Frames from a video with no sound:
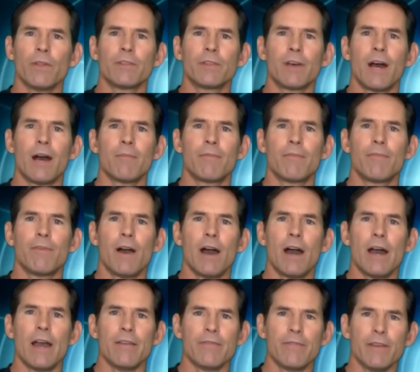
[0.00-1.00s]
top
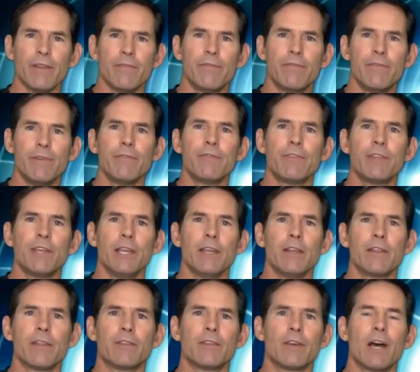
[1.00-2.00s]
5 and 15
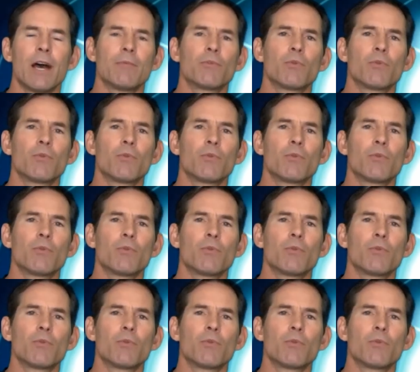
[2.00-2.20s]
of the top